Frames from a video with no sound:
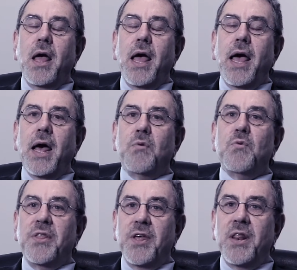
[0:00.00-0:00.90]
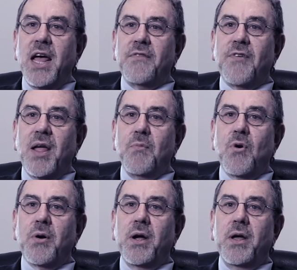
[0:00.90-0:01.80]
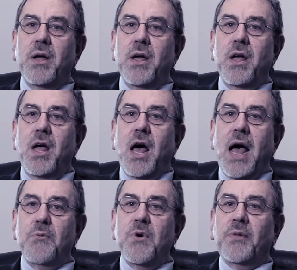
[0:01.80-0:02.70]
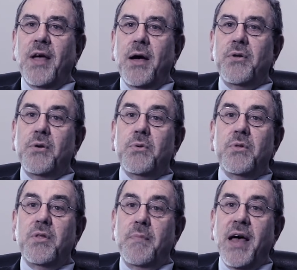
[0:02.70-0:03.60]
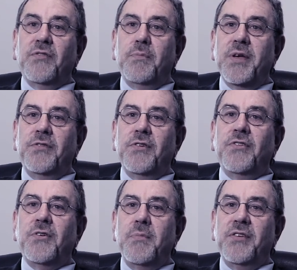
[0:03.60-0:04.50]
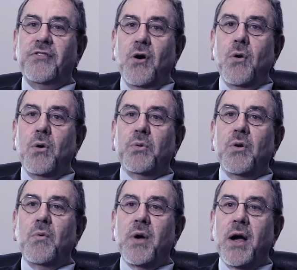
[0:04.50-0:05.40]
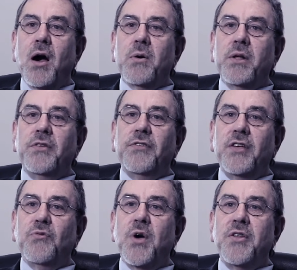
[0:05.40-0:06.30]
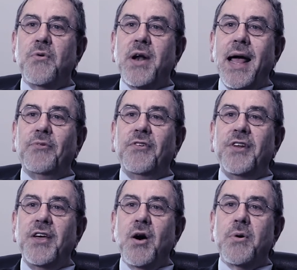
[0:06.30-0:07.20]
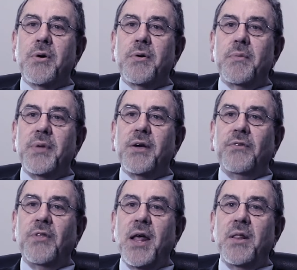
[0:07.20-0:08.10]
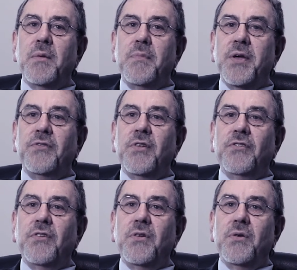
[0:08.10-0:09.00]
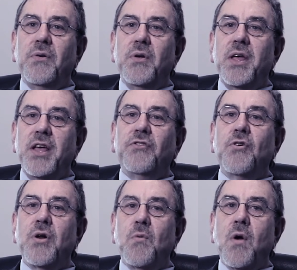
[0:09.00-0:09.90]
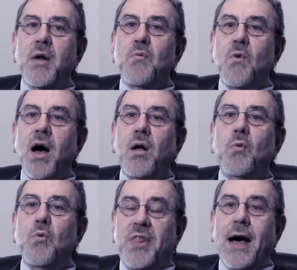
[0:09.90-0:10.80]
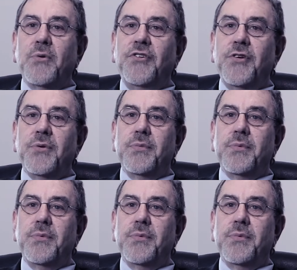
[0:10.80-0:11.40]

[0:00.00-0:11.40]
And within that framework, I will tell you, the best business to be sold, regardless, is when you're an absentee owner, because then the business is going to run well without you.